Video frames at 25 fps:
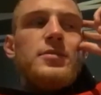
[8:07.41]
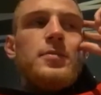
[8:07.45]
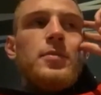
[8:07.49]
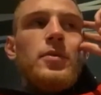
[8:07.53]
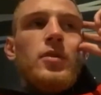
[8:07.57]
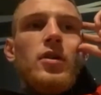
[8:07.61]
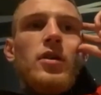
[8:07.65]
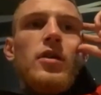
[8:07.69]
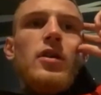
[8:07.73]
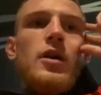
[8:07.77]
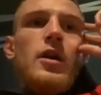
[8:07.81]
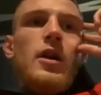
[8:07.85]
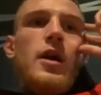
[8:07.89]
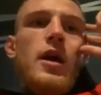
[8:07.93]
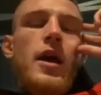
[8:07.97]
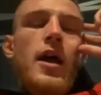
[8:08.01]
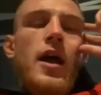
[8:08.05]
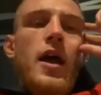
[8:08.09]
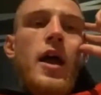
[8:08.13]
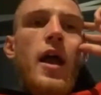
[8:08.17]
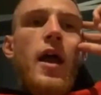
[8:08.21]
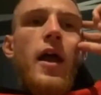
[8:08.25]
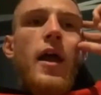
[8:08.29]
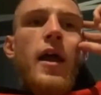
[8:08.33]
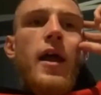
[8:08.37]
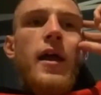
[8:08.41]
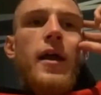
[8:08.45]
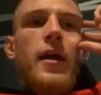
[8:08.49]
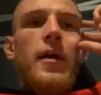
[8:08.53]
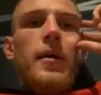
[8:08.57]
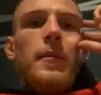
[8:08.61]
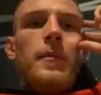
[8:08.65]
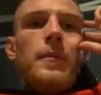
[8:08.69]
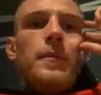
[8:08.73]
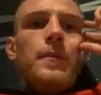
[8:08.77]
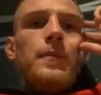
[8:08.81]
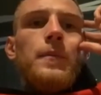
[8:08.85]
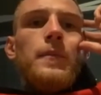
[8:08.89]
But
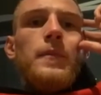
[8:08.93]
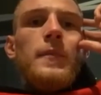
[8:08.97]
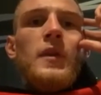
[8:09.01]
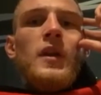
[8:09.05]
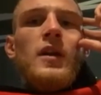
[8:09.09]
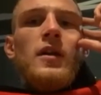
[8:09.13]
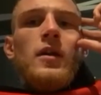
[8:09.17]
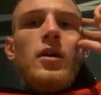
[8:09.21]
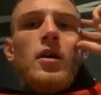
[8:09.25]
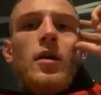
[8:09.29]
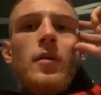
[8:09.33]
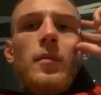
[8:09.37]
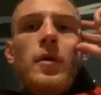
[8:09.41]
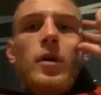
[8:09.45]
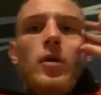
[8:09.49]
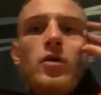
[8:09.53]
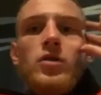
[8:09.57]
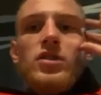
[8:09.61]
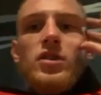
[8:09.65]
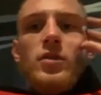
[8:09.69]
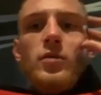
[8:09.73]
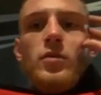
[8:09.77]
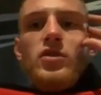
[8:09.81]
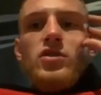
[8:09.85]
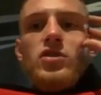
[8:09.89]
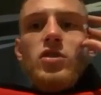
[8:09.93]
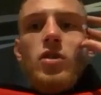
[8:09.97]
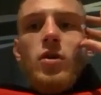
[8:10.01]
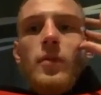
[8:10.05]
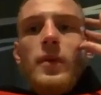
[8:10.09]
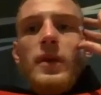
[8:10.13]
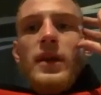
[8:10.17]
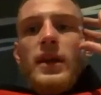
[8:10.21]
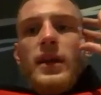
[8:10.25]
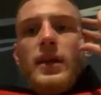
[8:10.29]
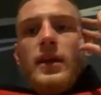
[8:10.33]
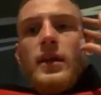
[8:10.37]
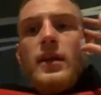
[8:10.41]
um, Kambosos was
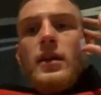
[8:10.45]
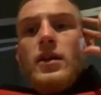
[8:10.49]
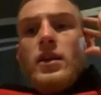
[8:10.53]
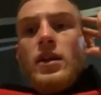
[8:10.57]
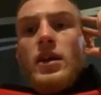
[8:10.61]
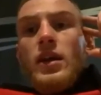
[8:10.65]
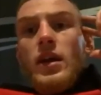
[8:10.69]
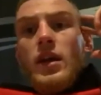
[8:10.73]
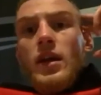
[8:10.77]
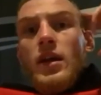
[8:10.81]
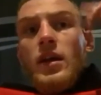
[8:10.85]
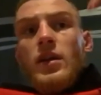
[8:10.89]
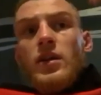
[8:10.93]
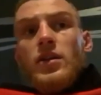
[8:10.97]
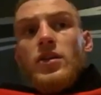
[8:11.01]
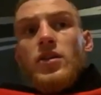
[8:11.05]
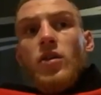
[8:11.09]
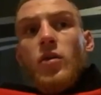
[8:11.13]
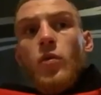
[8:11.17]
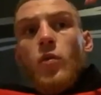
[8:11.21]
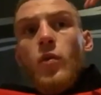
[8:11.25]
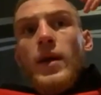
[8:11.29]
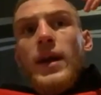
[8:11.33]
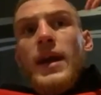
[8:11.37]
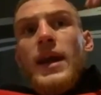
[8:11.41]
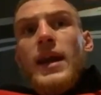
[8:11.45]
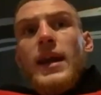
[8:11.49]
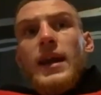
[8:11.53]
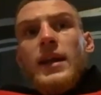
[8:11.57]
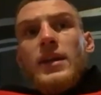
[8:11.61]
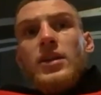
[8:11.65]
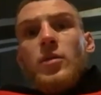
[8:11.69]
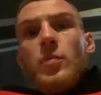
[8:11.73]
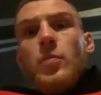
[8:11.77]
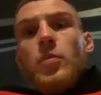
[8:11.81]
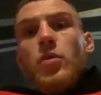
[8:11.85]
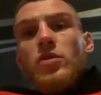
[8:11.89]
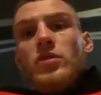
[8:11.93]
coming in to to win and
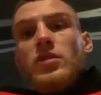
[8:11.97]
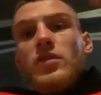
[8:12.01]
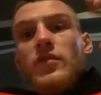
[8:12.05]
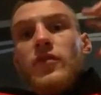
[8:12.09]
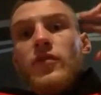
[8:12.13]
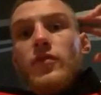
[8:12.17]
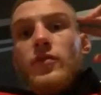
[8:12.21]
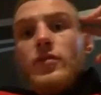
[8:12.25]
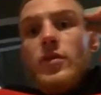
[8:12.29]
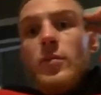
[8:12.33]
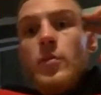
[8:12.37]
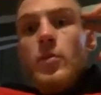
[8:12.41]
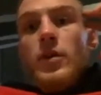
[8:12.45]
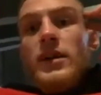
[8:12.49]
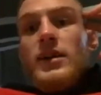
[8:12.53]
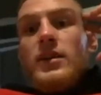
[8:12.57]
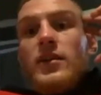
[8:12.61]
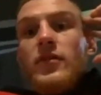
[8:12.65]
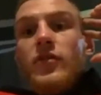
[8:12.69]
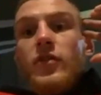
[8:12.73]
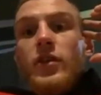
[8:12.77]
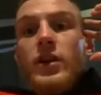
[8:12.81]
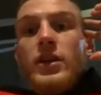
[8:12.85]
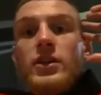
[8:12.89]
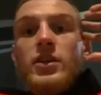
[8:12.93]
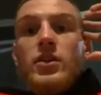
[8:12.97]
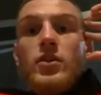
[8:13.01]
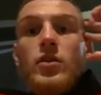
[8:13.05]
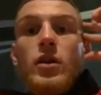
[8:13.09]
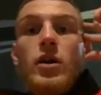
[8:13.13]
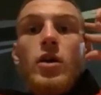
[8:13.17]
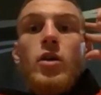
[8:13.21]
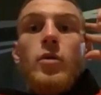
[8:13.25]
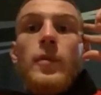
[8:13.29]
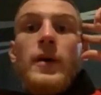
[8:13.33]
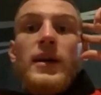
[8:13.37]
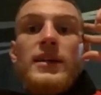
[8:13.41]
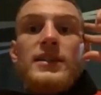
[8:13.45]
to put the to bring the fight to
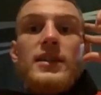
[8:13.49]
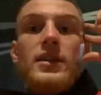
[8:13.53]
Lopez,